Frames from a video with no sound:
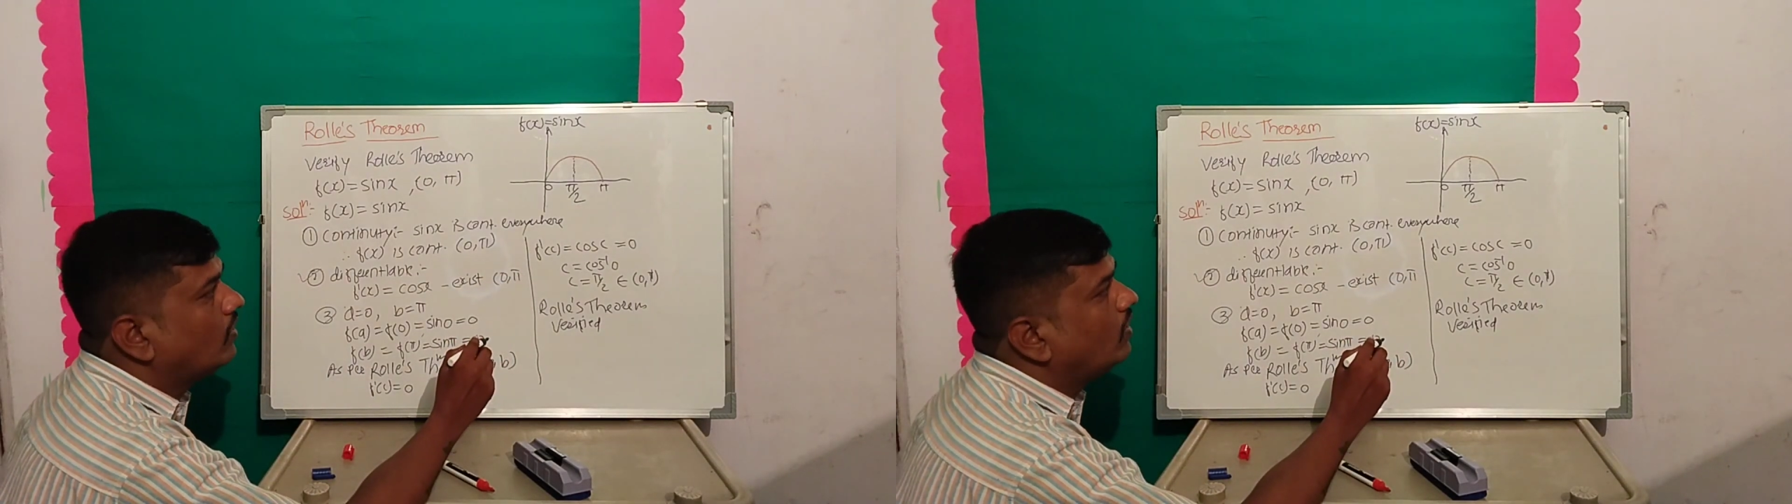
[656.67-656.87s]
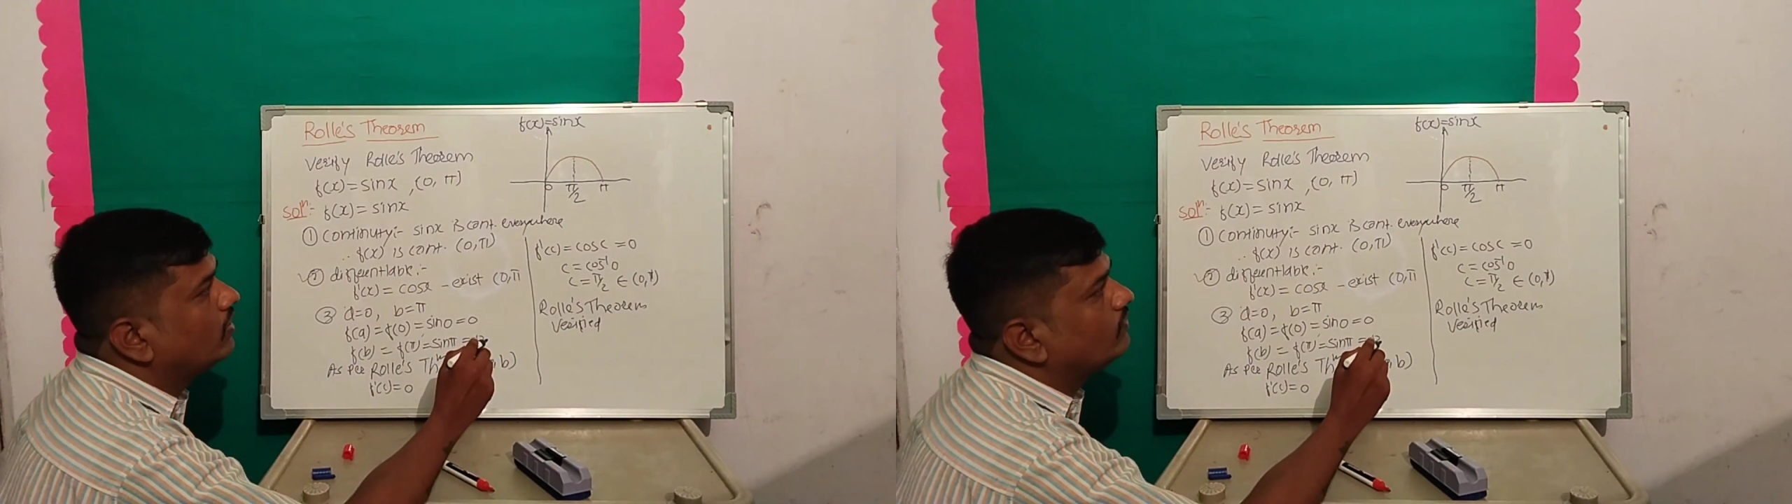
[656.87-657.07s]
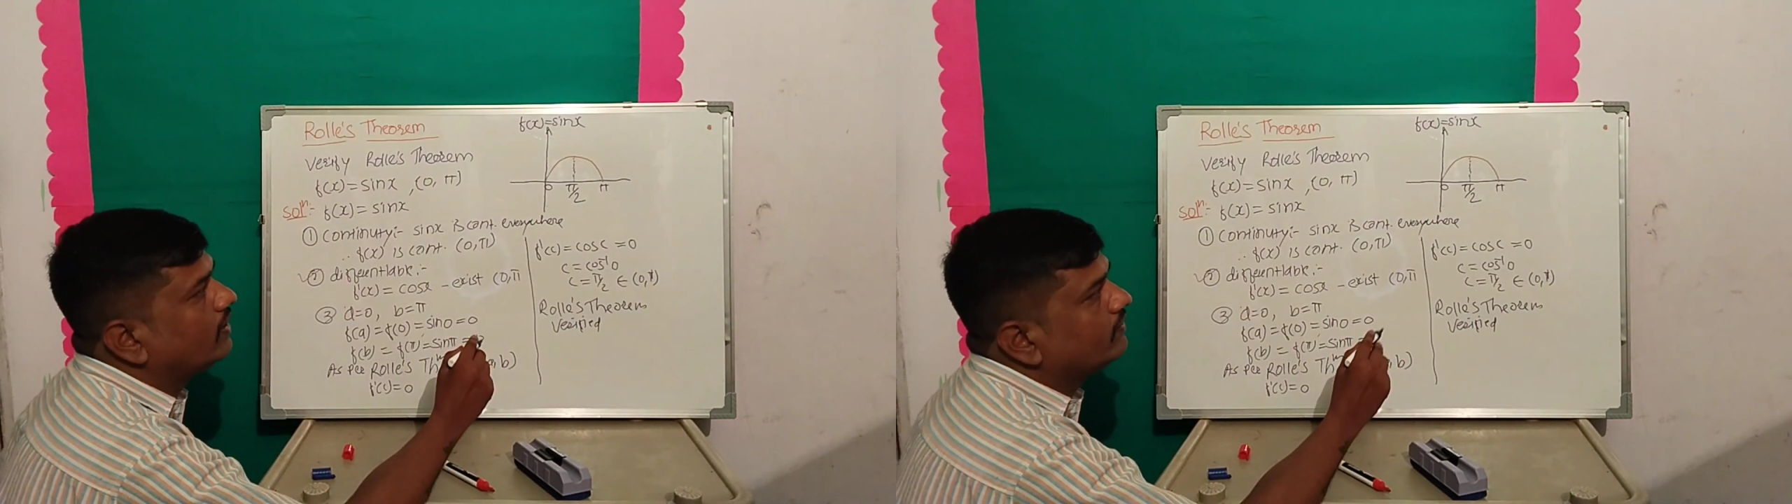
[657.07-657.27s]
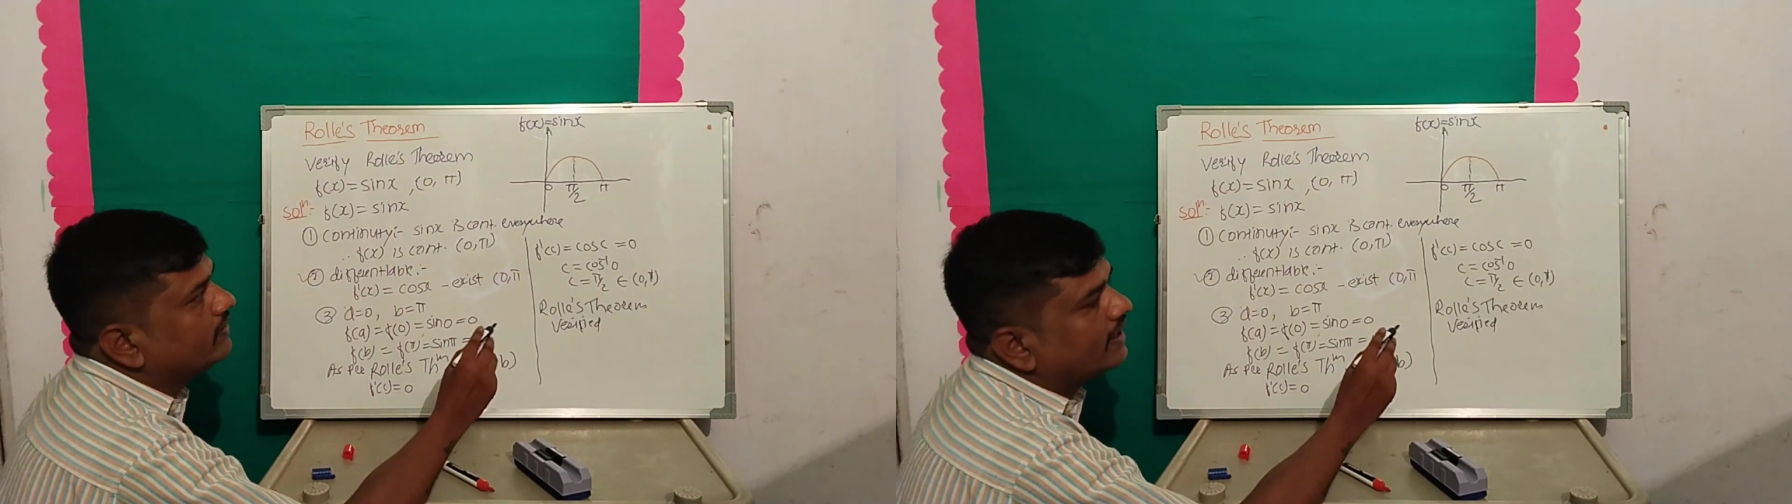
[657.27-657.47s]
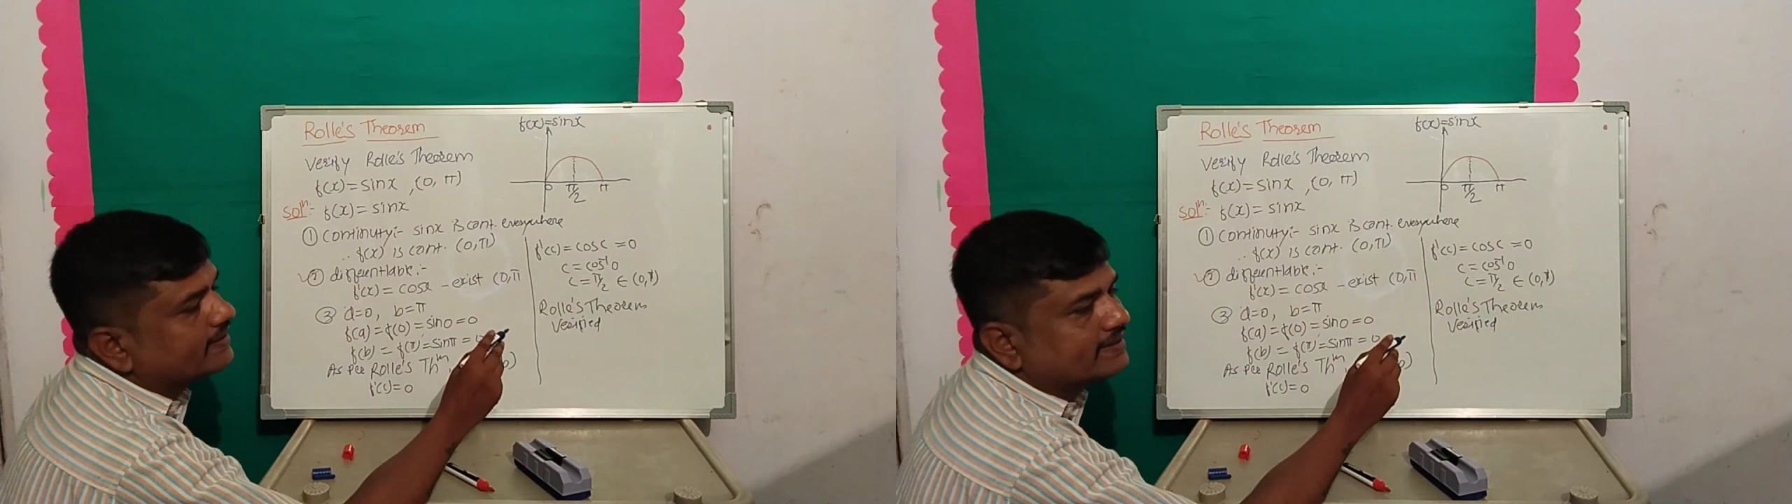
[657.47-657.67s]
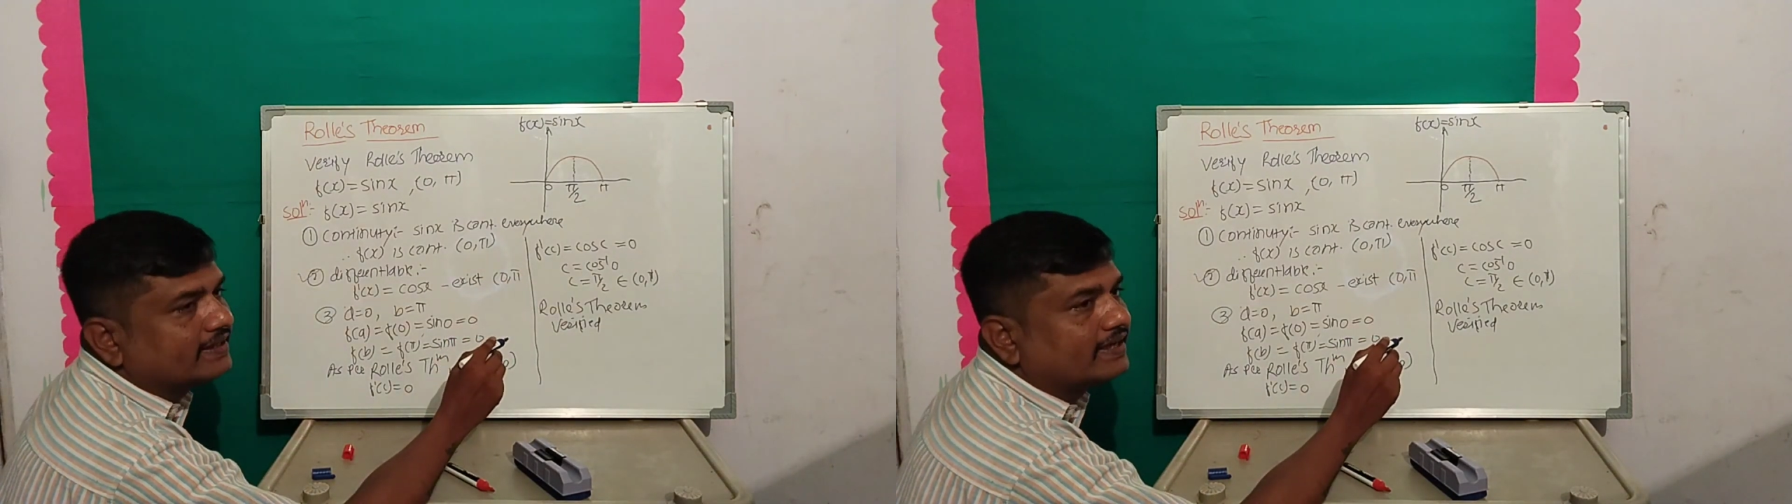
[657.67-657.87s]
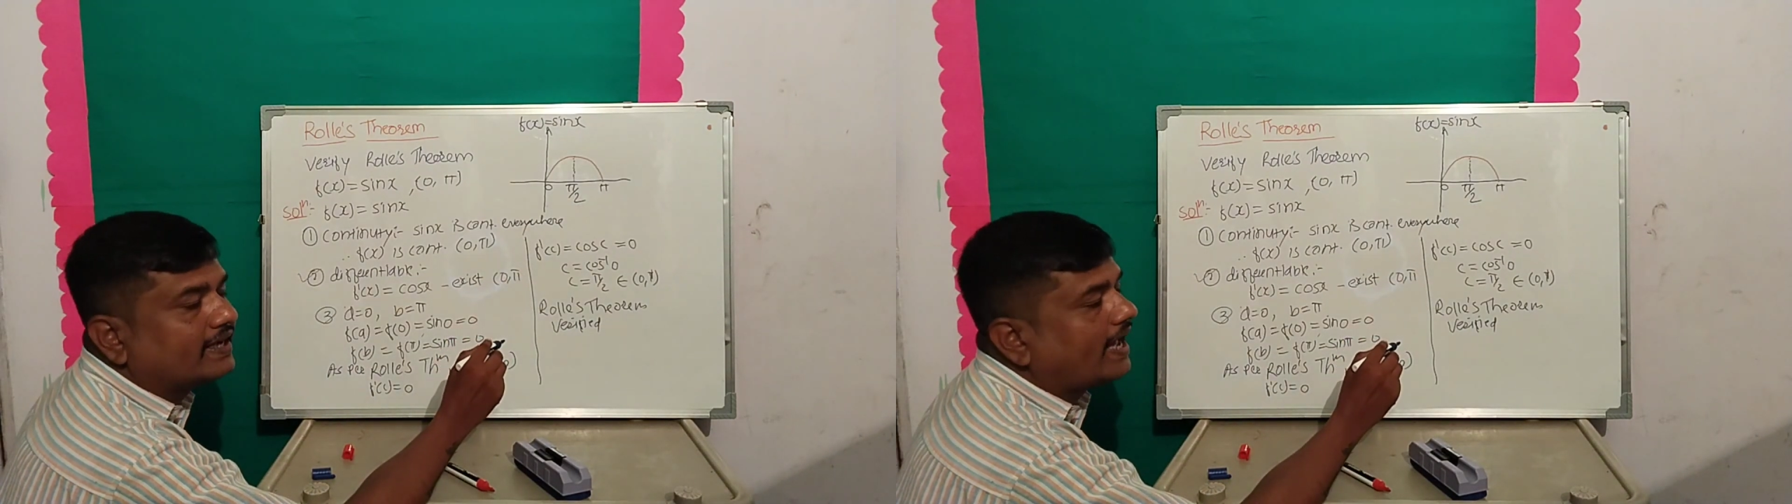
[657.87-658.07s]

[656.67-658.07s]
or what we can say the